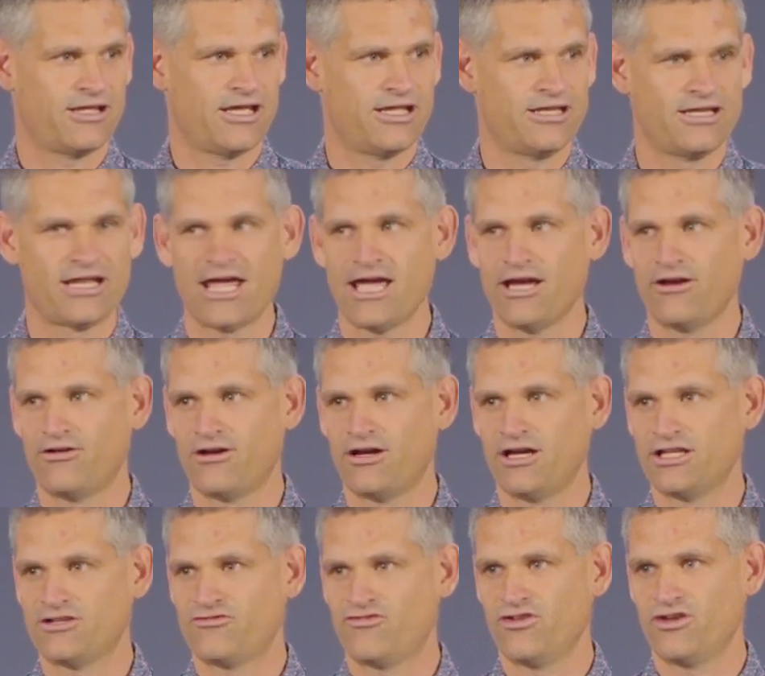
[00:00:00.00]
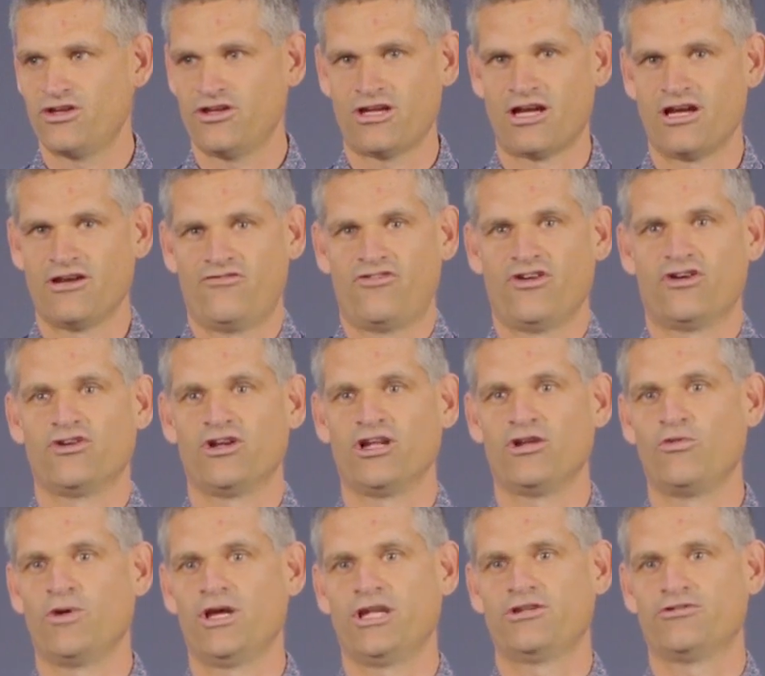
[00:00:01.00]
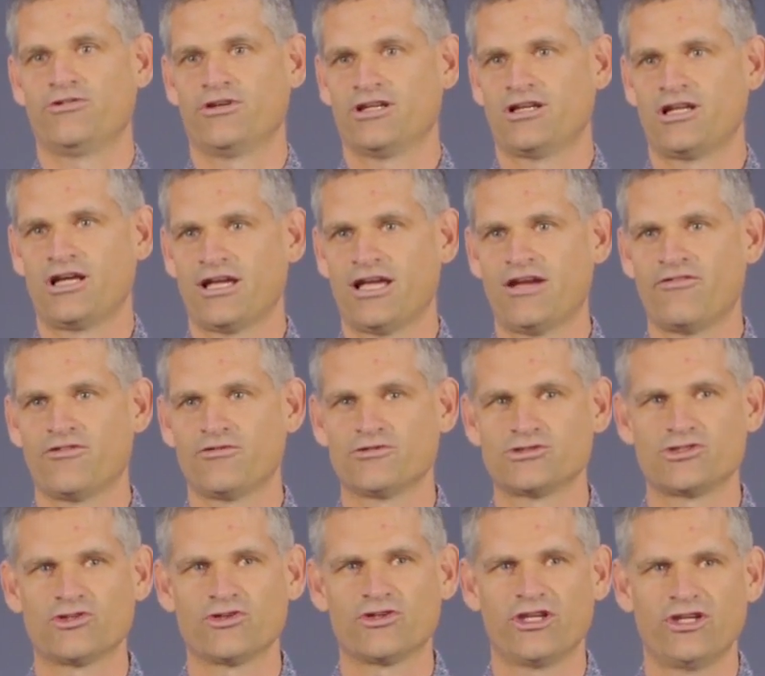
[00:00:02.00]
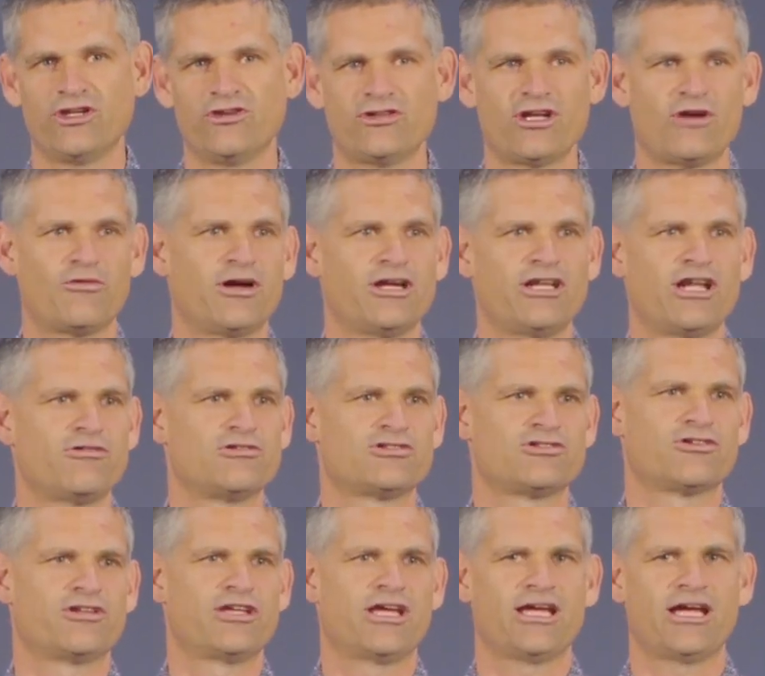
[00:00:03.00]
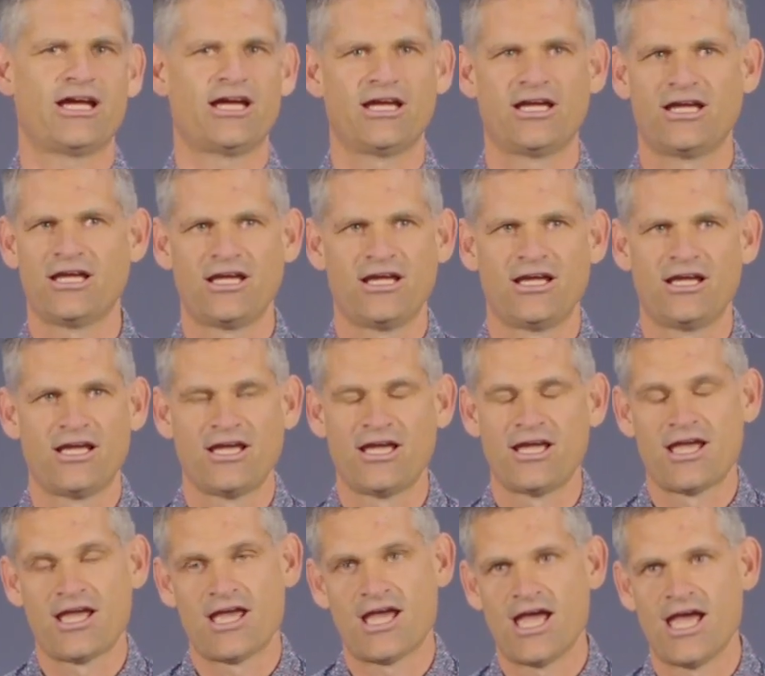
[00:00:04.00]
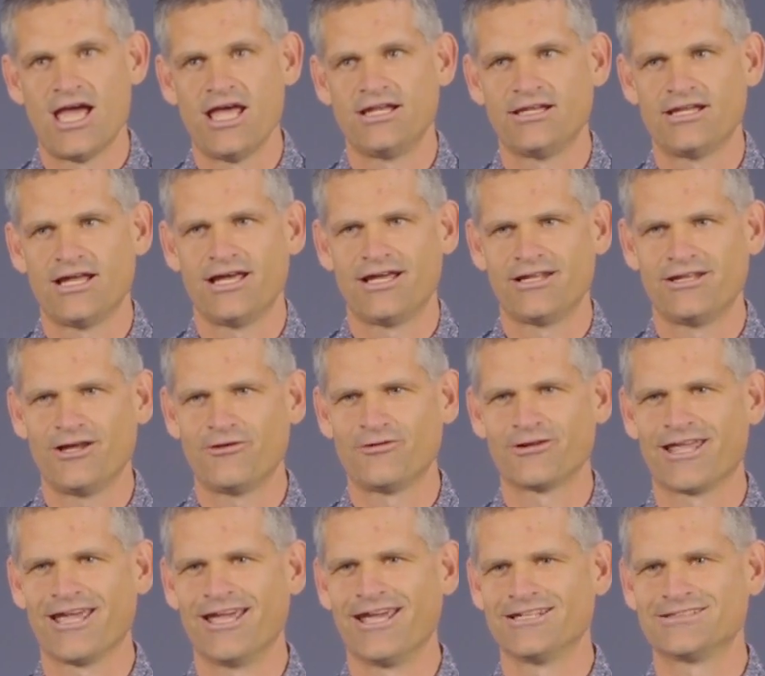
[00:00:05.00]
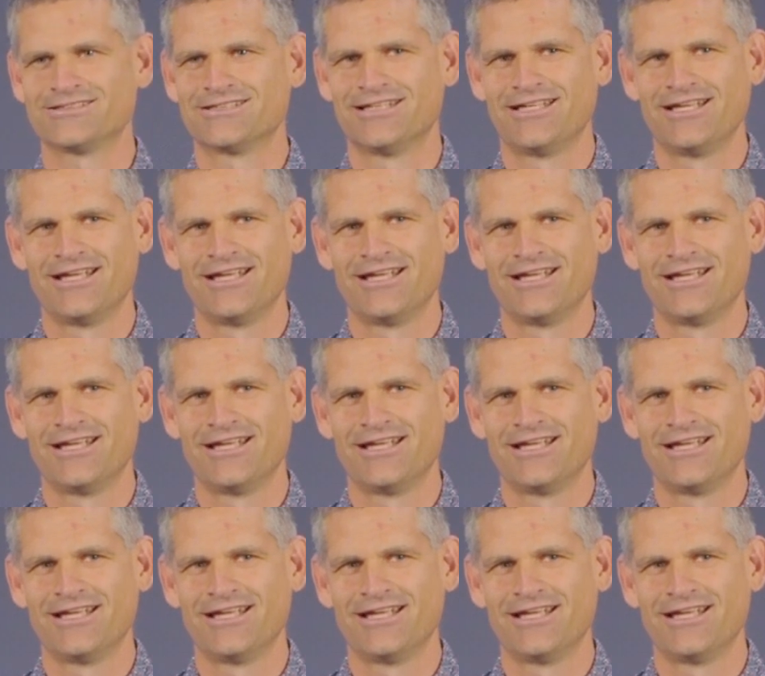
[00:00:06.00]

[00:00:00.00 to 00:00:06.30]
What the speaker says: now I felt really weird doing it. Like everyone was looking at you. Don't worry, no one's looking at you. And no one cares.